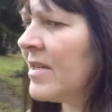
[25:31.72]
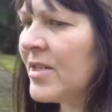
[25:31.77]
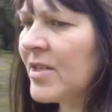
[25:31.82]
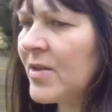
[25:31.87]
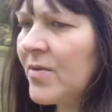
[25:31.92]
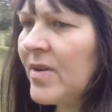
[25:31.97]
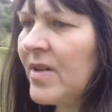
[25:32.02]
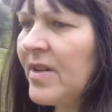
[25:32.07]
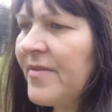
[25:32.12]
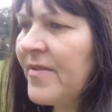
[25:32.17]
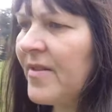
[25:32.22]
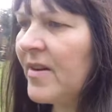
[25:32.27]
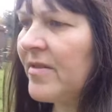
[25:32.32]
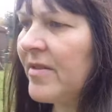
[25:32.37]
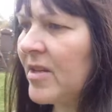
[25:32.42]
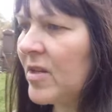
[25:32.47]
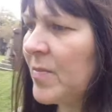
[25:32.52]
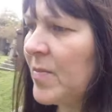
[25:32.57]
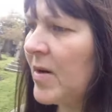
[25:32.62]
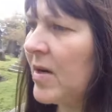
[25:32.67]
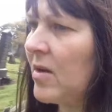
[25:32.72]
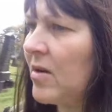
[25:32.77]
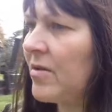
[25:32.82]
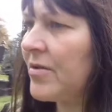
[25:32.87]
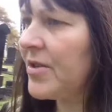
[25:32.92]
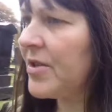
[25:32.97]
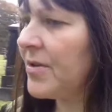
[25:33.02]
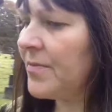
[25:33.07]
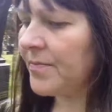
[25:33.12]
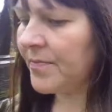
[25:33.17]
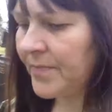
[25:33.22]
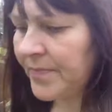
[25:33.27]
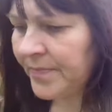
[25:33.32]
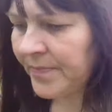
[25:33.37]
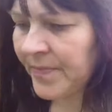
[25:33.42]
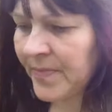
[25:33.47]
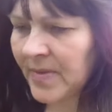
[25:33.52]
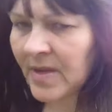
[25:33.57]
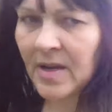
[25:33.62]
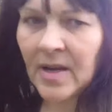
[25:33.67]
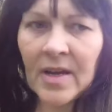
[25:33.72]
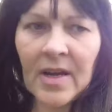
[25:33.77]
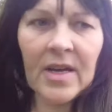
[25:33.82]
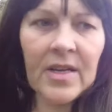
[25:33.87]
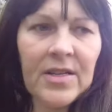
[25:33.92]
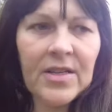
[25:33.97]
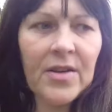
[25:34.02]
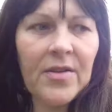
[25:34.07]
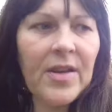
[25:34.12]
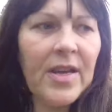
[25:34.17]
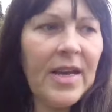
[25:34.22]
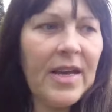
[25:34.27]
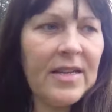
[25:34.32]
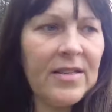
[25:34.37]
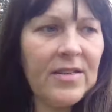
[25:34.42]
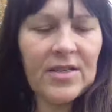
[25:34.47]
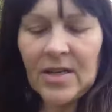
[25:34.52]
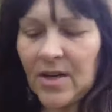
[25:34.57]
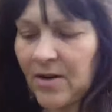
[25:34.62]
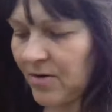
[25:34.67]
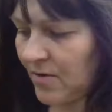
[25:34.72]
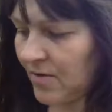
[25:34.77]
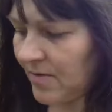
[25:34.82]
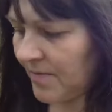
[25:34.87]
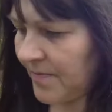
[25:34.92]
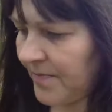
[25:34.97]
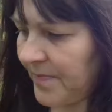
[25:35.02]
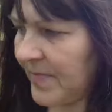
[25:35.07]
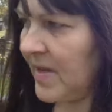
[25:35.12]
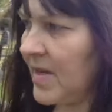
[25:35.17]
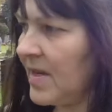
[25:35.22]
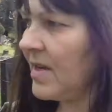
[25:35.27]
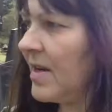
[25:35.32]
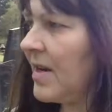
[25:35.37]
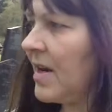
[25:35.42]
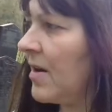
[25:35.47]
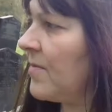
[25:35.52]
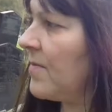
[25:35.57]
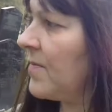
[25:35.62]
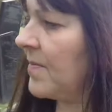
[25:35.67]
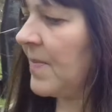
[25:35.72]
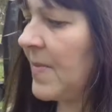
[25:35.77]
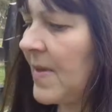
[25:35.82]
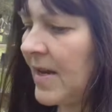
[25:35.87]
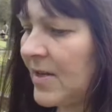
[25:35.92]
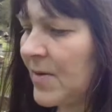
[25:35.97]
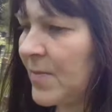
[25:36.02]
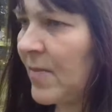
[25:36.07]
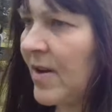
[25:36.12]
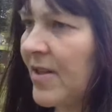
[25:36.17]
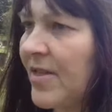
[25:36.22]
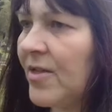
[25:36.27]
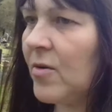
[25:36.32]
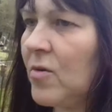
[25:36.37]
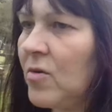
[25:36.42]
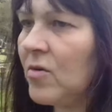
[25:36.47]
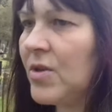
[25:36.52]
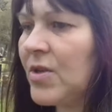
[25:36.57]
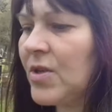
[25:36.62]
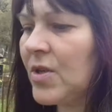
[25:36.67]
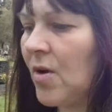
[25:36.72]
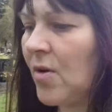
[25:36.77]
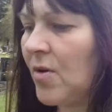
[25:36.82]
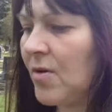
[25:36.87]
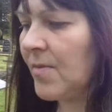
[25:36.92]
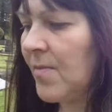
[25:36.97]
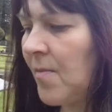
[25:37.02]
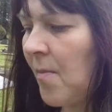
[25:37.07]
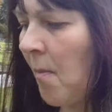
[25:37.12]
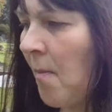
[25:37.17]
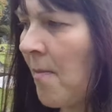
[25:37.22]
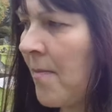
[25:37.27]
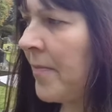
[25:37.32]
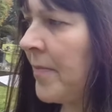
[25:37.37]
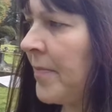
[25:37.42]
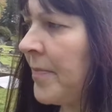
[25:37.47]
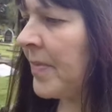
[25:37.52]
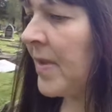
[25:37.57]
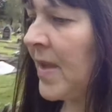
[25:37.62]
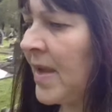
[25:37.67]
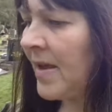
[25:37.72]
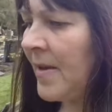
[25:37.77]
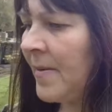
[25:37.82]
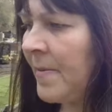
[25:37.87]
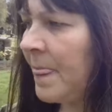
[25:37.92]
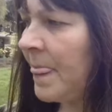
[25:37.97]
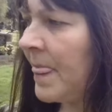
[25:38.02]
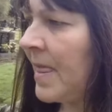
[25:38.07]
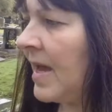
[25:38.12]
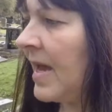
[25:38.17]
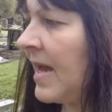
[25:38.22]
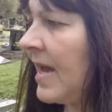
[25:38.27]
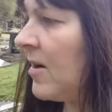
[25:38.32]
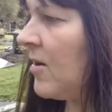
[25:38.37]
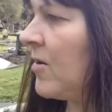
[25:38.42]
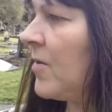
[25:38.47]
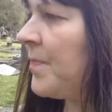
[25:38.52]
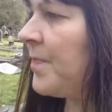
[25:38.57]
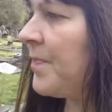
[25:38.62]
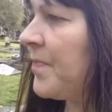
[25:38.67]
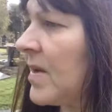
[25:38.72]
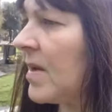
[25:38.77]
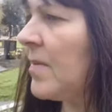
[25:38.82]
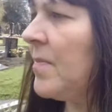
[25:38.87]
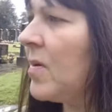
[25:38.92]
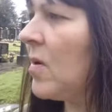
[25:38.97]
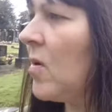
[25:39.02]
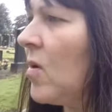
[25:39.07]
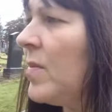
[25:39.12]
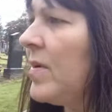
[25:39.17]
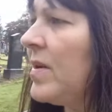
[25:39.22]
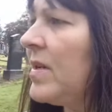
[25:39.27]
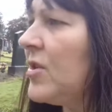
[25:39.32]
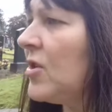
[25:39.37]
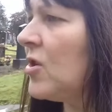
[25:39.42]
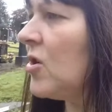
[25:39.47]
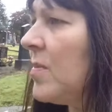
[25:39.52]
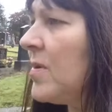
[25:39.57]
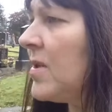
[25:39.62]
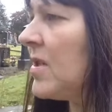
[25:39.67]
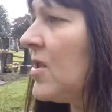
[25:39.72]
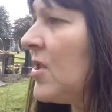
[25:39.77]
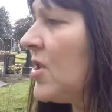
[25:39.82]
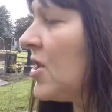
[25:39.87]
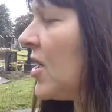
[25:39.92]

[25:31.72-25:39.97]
So I need to find this plot. So yeah, so, you know, that's my thoughts on how employment and jobs has